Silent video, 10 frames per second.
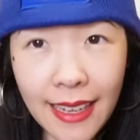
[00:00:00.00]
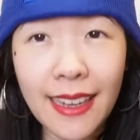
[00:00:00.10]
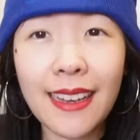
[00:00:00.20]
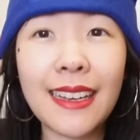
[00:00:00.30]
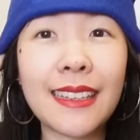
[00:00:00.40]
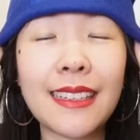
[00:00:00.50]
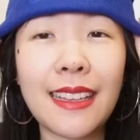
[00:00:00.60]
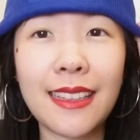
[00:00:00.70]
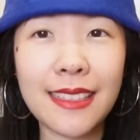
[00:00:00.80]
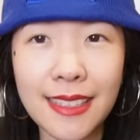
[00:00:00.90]
And
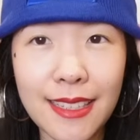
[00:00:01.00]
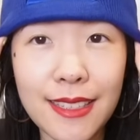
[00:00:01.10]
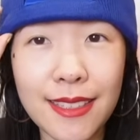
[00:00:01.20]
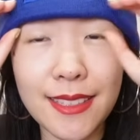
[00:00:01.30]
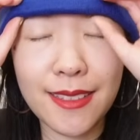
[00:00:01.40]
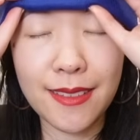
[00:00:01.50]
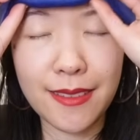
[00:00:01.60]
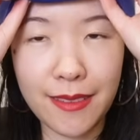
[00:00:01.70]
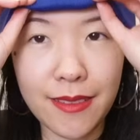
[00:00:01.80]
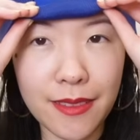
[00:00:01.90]
this is
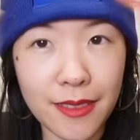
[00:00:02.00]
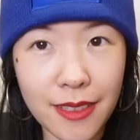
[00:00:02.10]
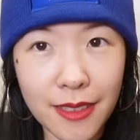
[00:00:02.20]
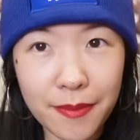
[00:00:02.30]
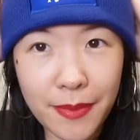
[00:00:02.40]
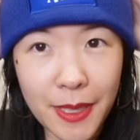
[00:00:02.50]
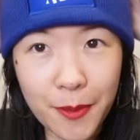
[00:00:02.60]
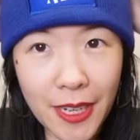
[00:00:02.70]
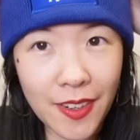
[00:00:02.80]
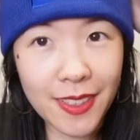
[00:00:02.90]
me
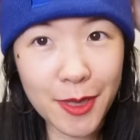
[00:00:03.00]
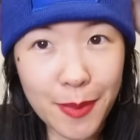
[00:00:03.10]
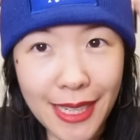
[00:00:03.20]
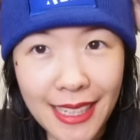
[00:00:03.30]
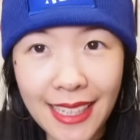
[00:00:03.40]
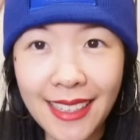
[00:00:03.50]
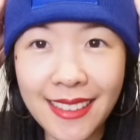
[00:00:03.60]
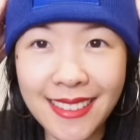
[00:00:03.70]
wearing the beanie